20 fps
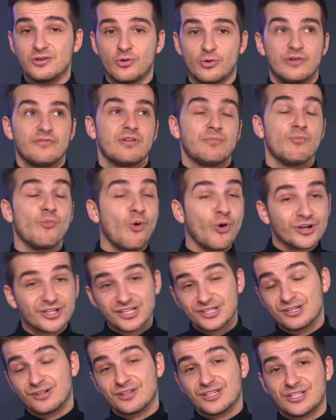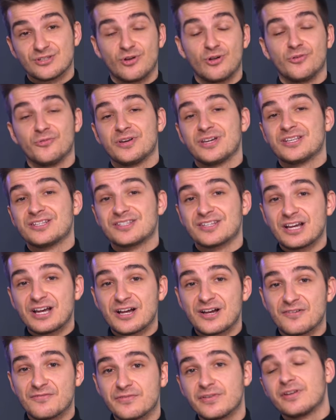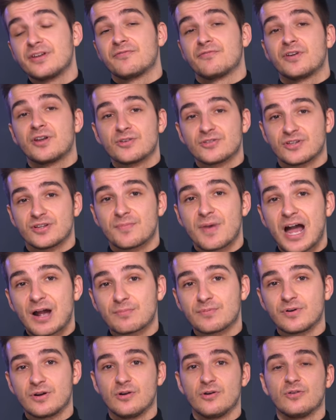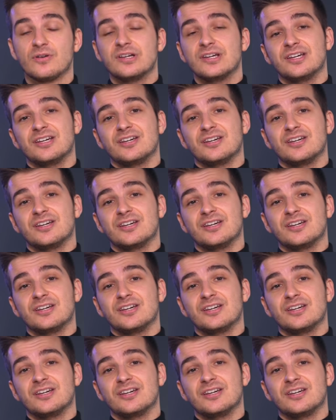or even more detailed as always, uh, videos on the Mac Pro